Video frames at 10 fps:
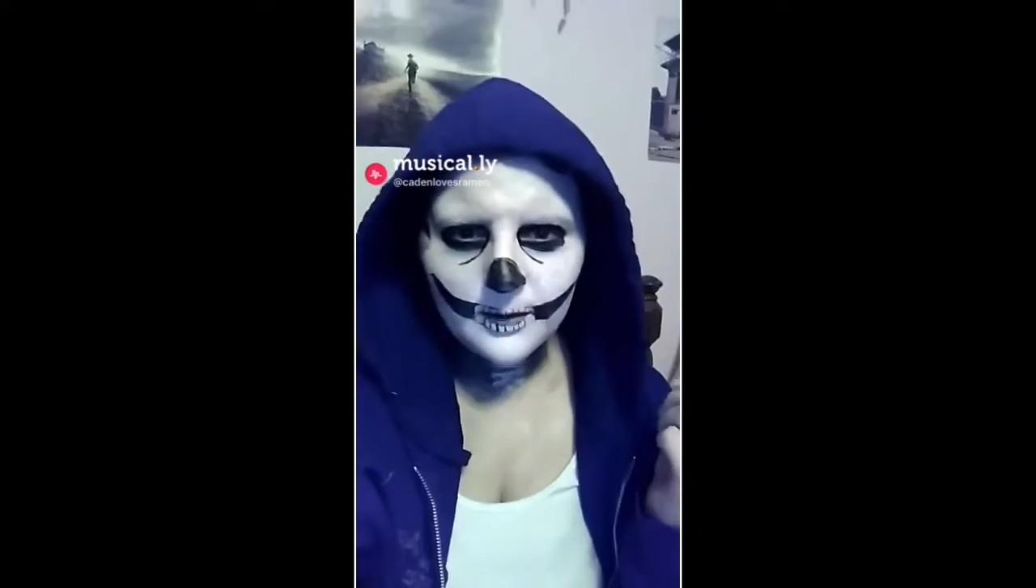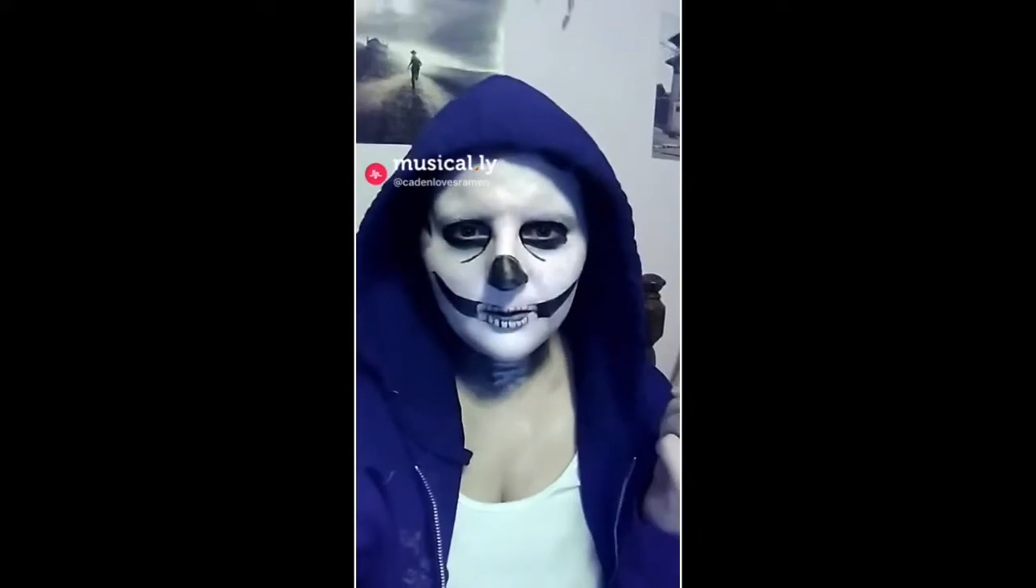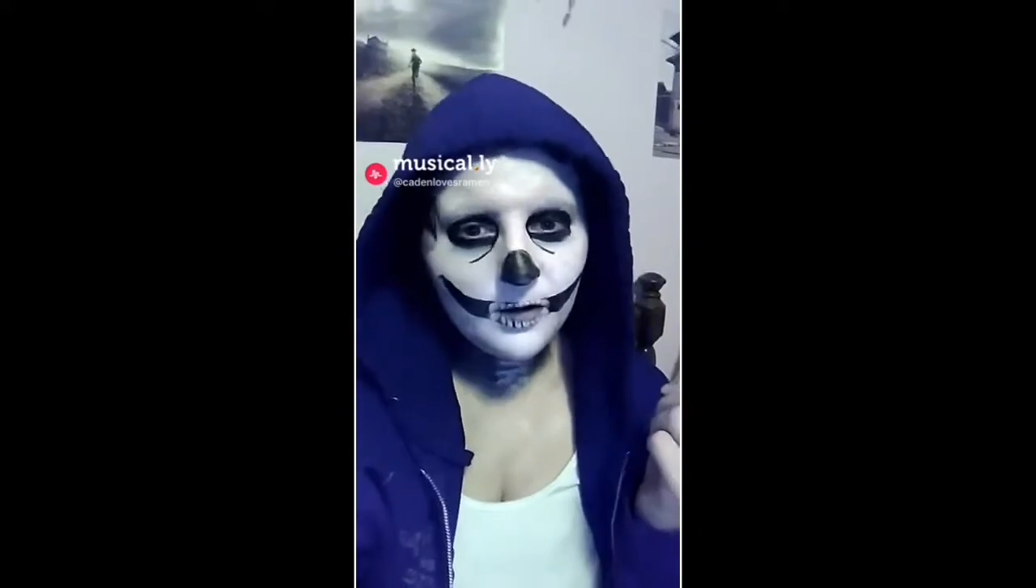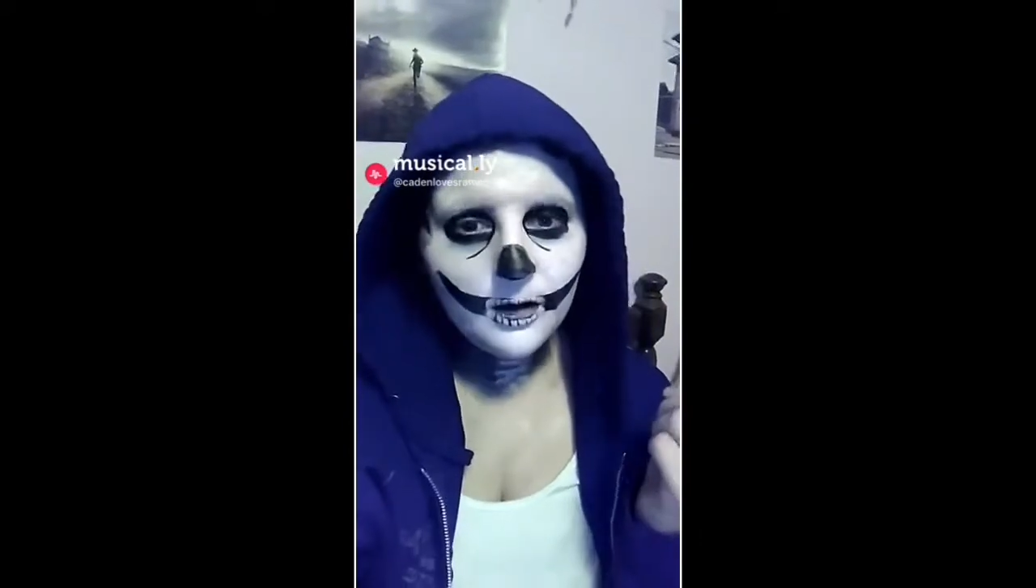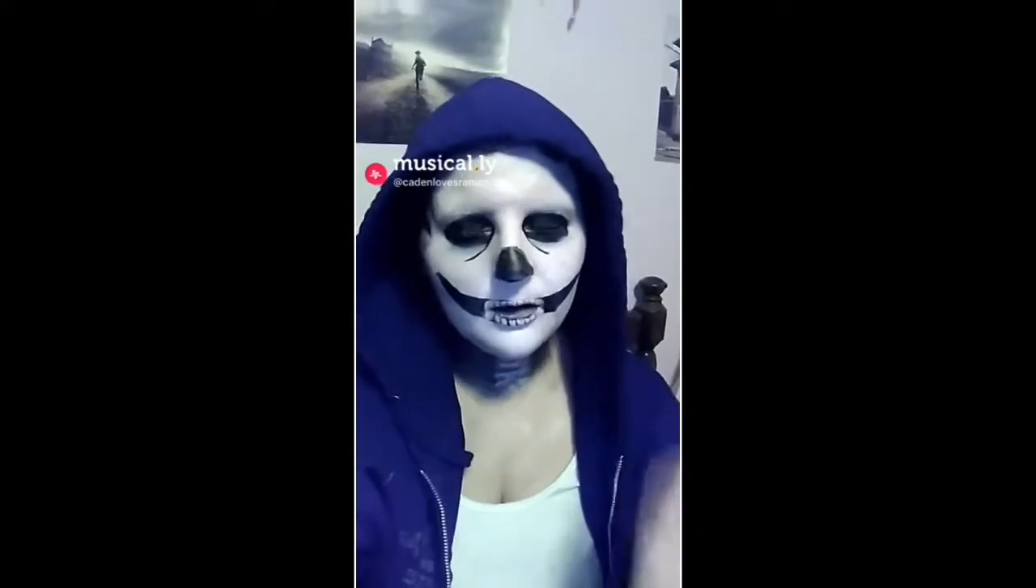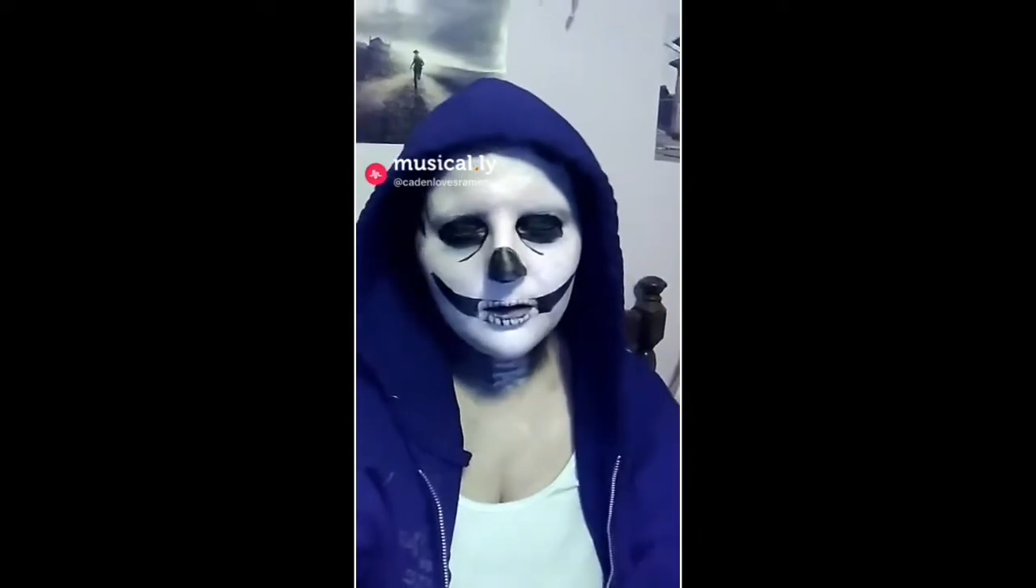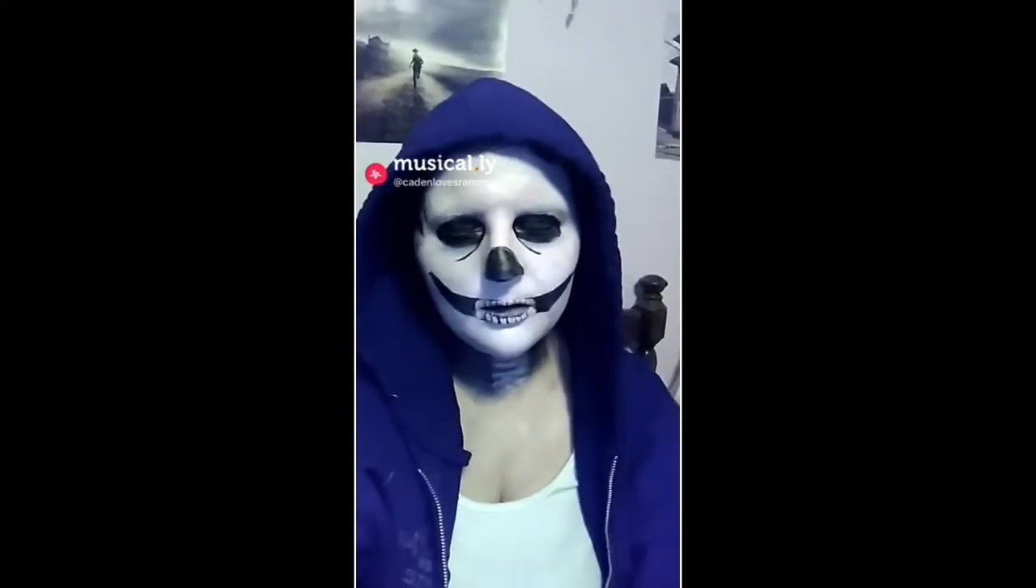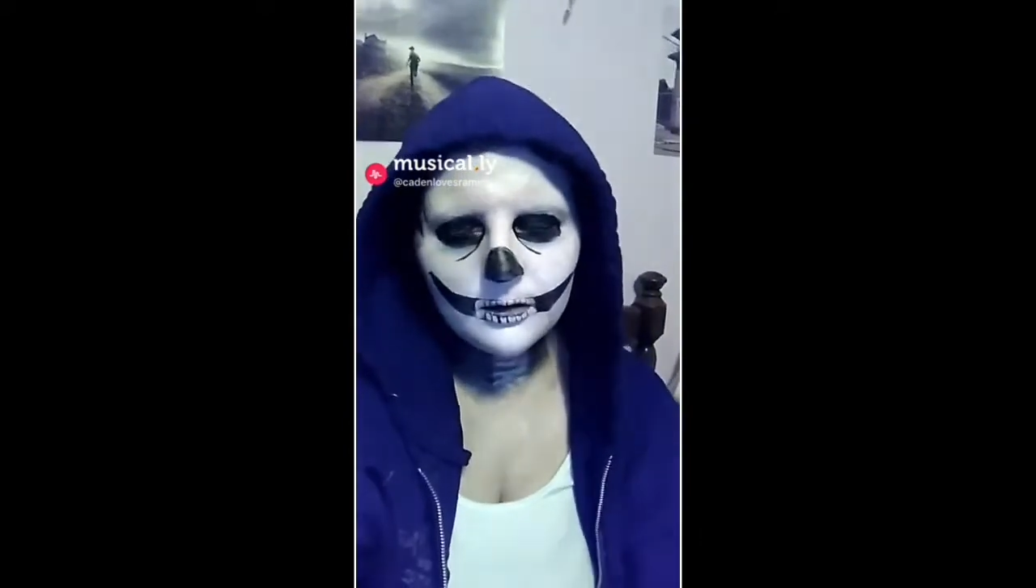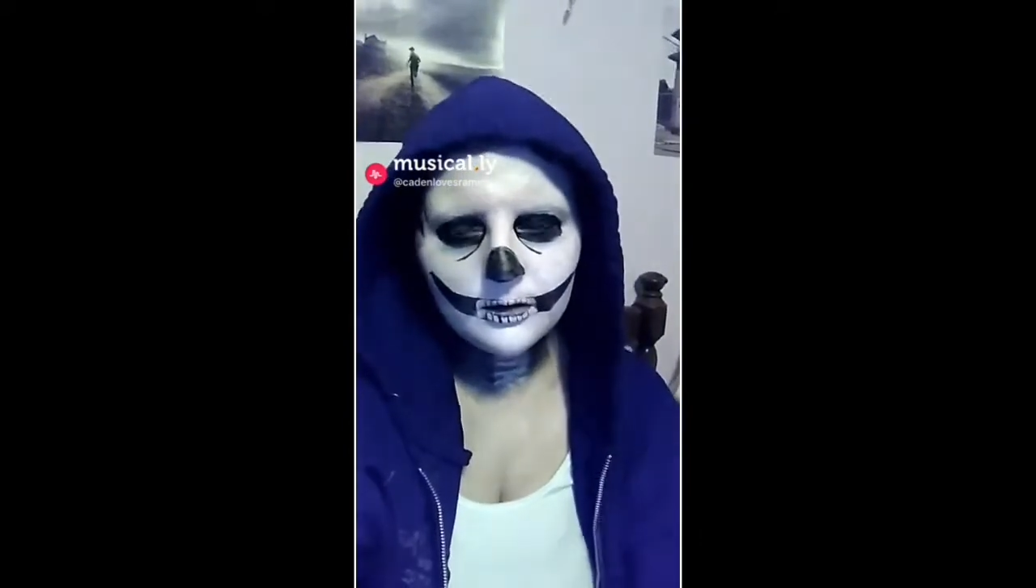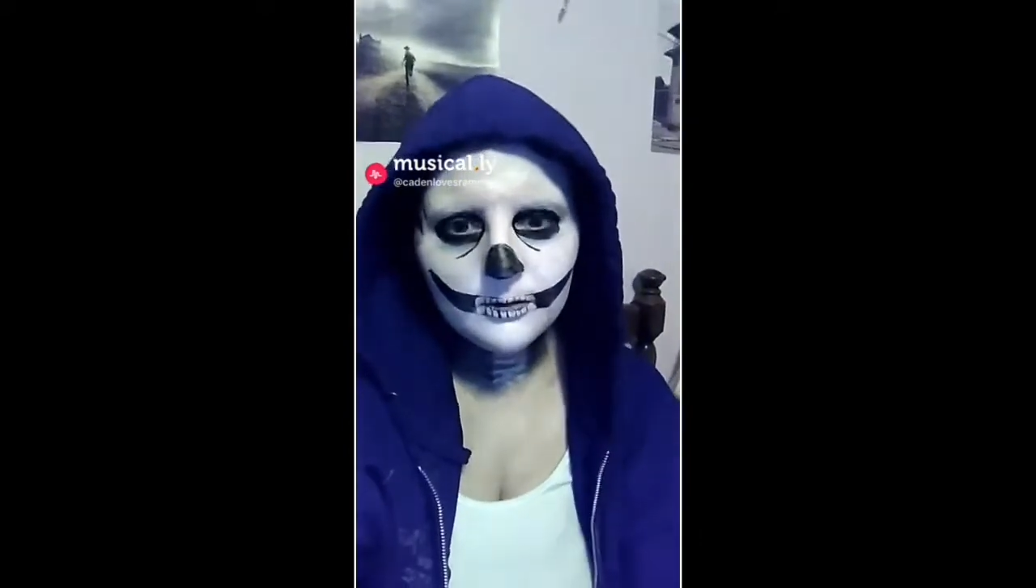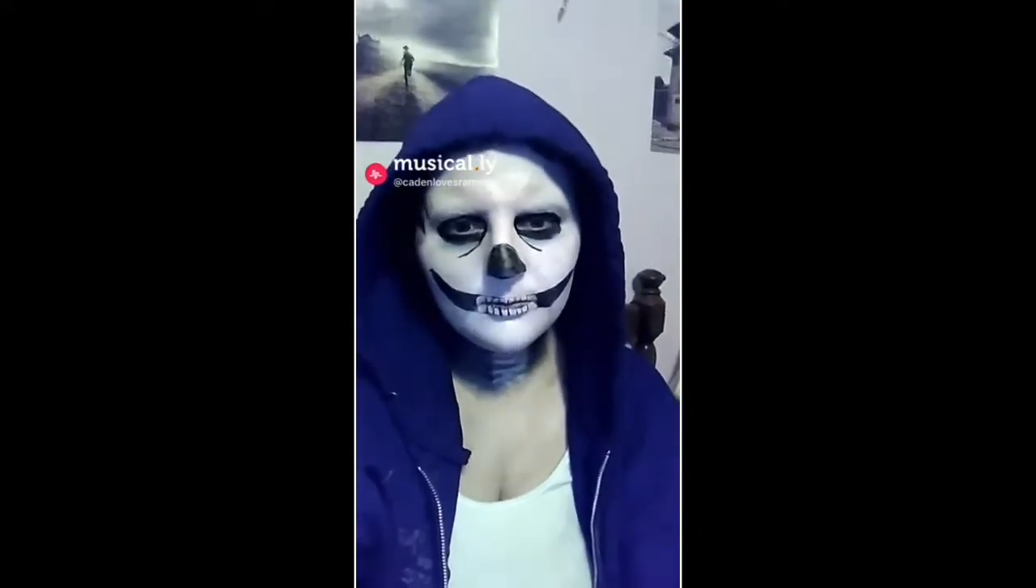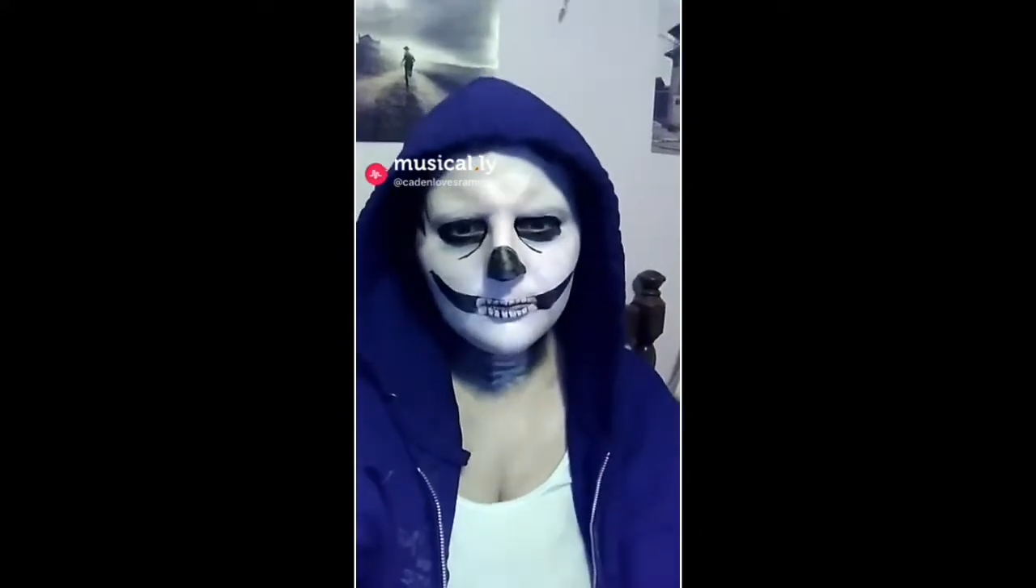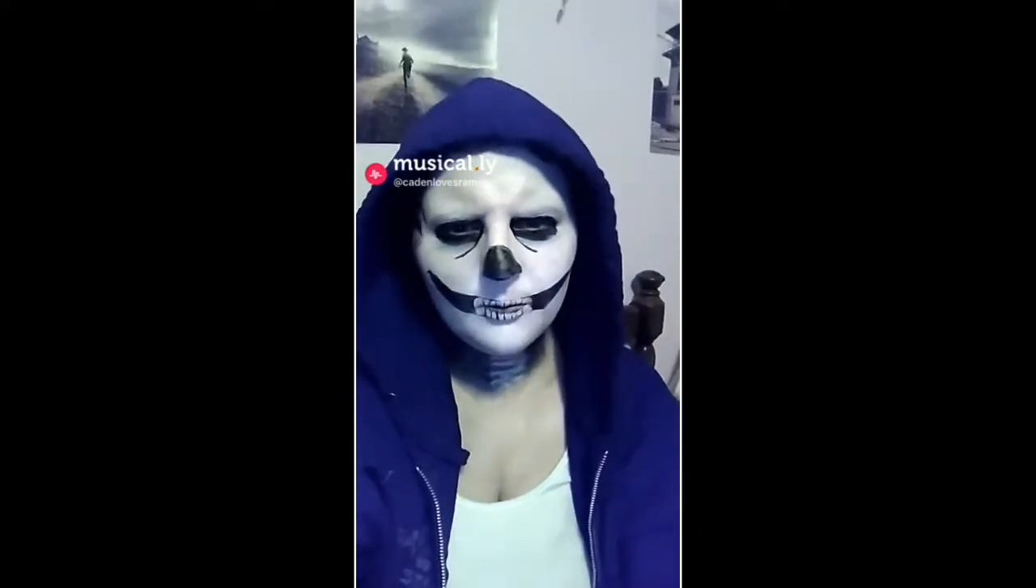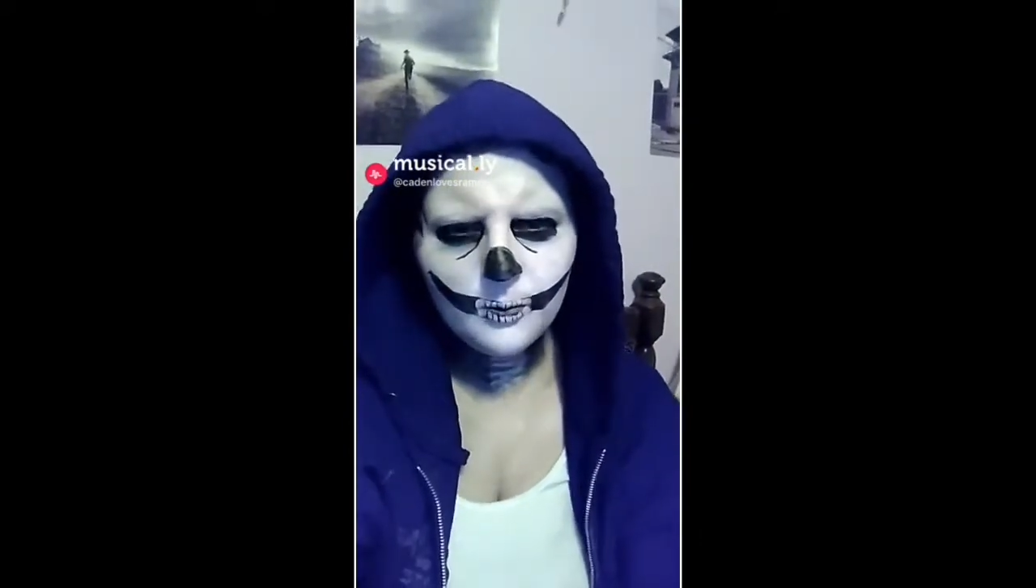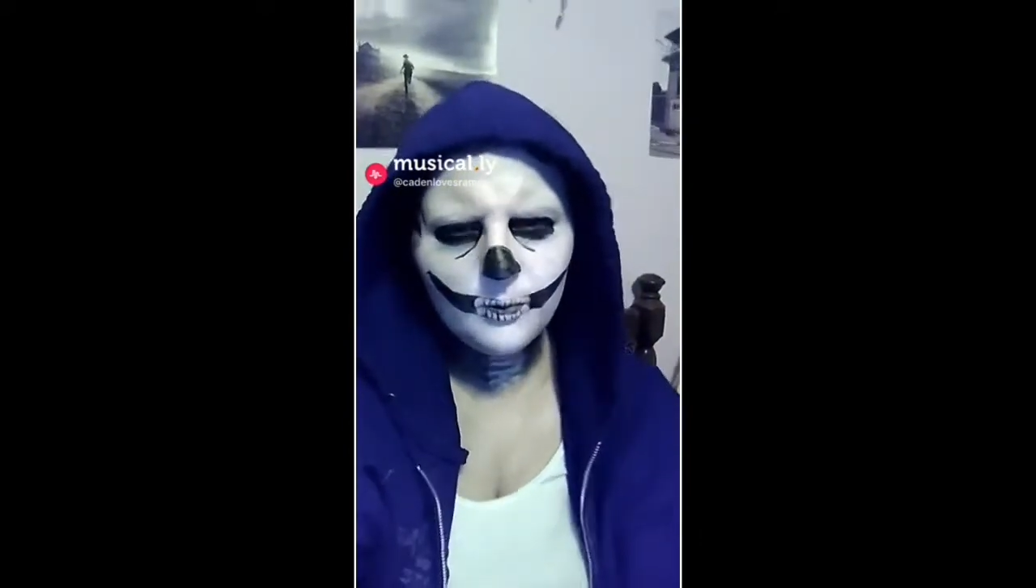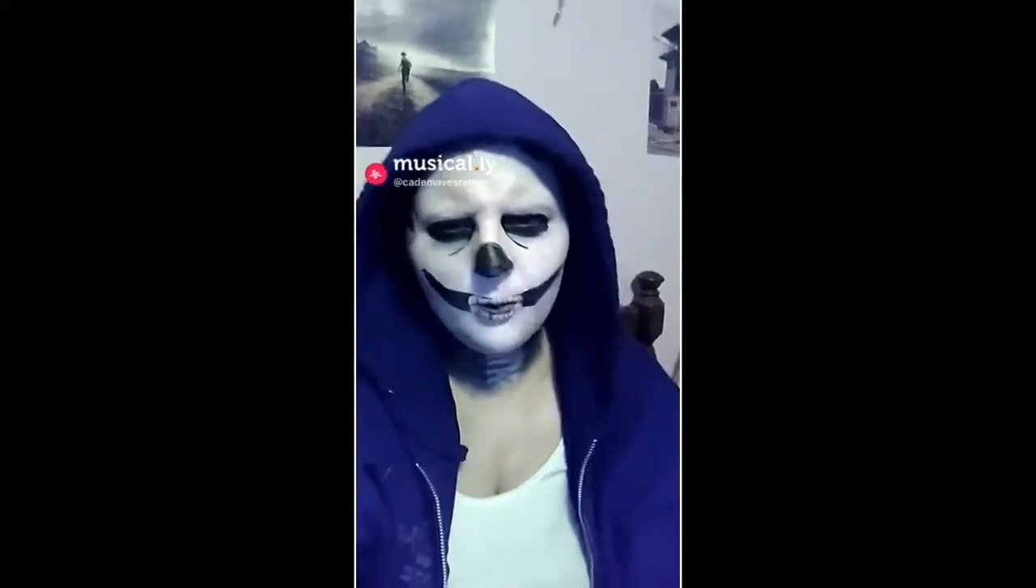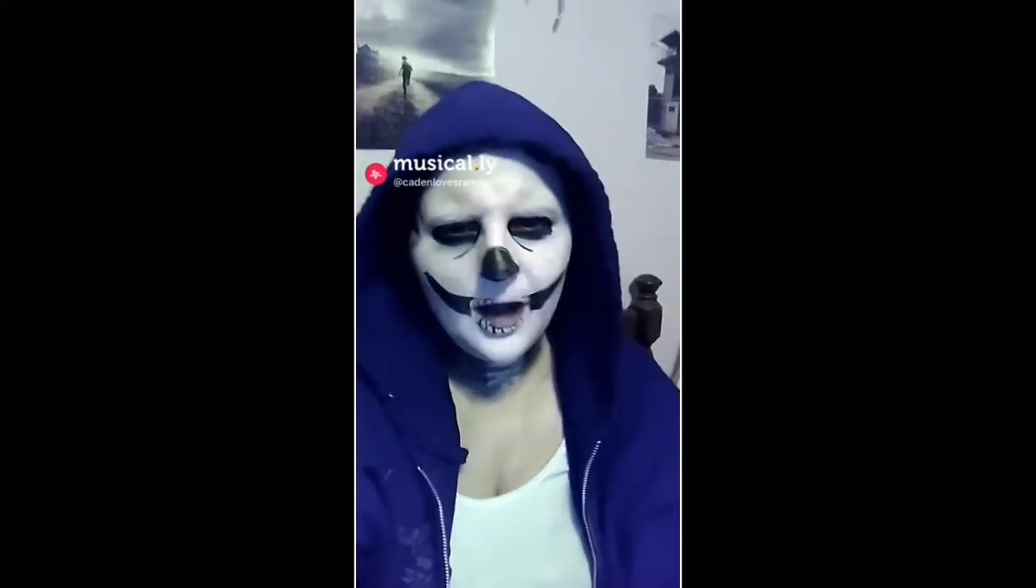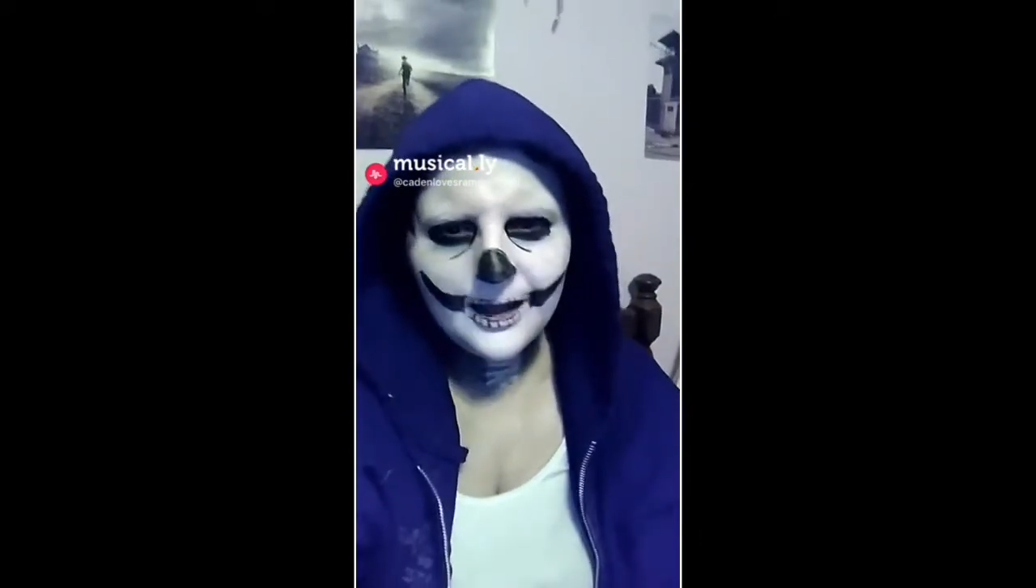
huh? Why?